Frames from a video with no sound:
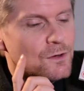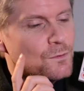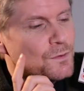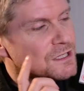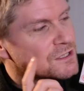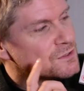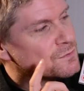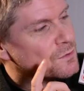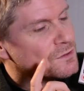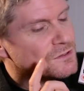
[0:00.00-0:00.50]

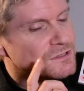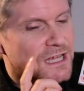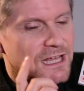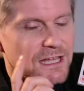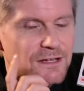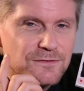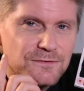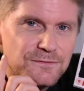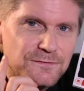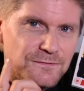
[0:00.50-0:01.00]
which was
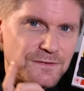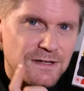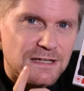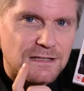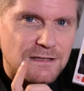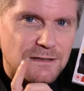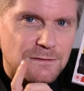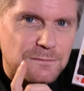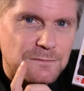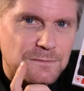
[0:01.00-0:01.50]
a
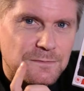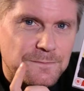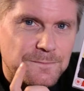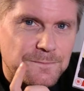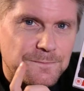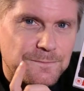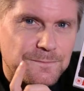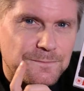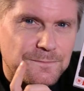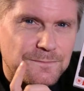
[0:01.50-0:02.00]
film
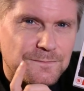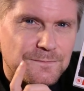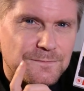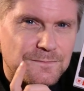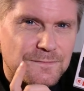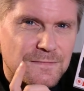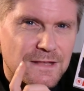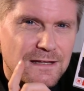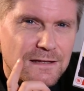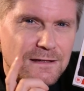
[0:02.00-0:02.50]

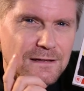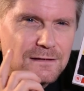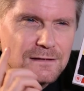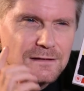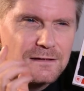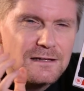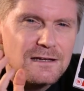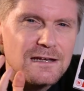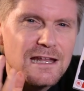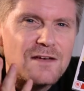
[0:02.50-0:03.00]

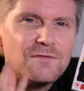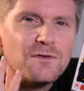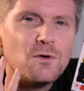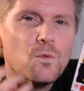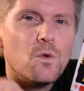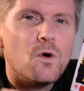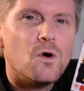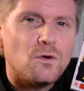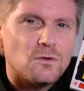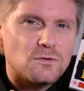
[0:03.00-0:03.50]
that never
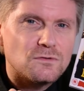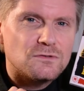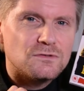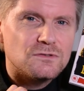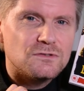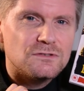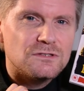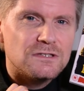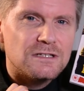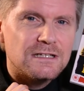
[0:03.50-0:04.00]

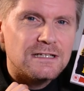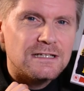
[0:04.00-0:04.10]
was.